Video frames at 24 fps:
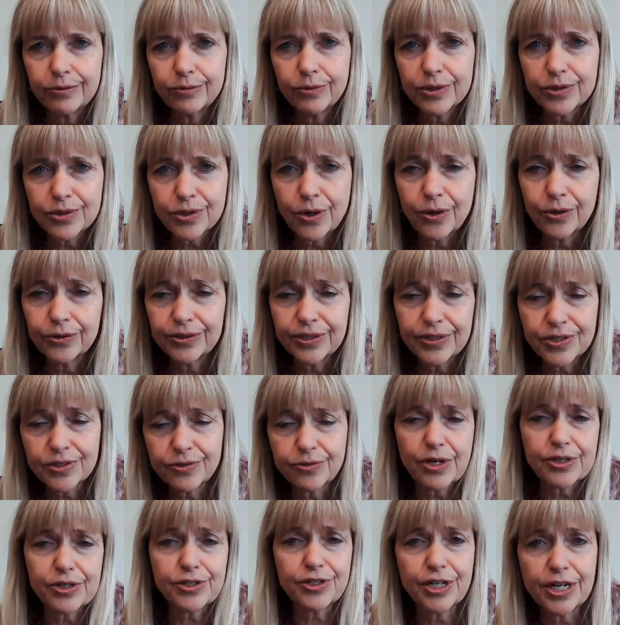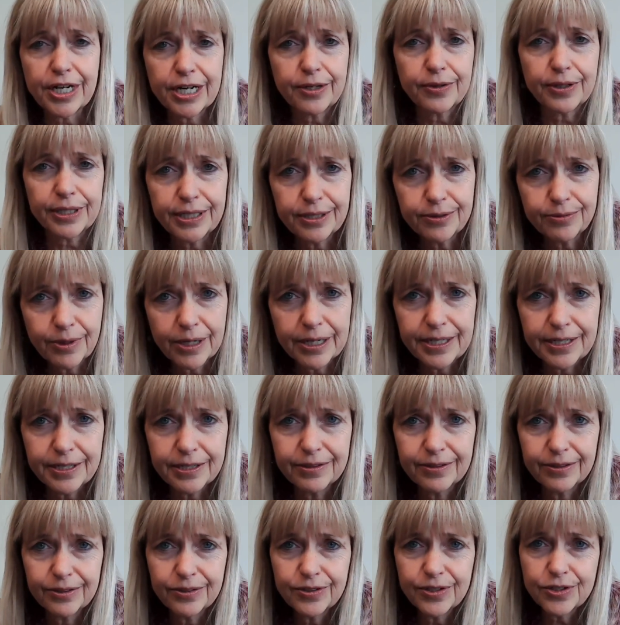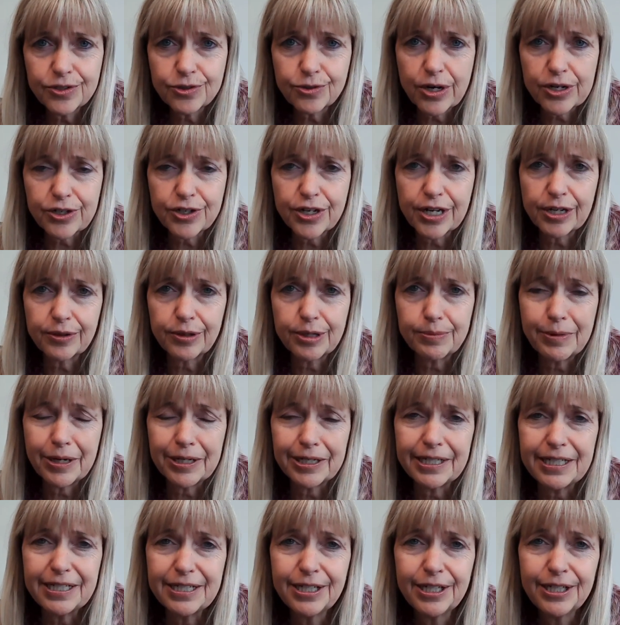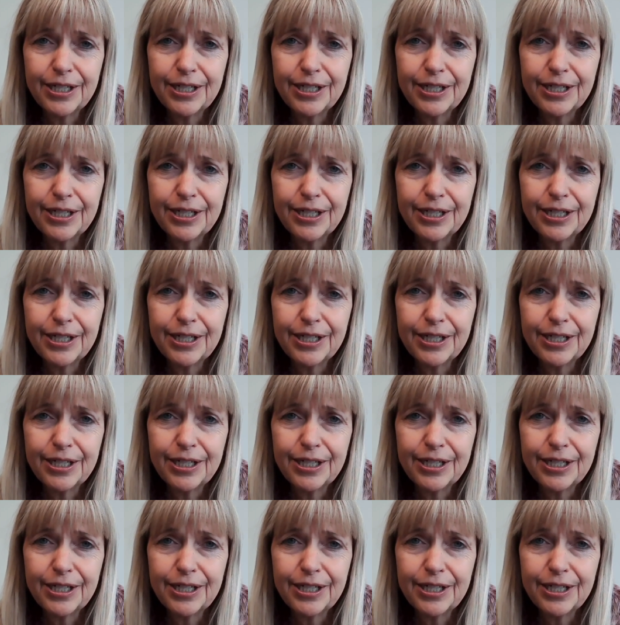what's called discretionary, right? Discretionary money.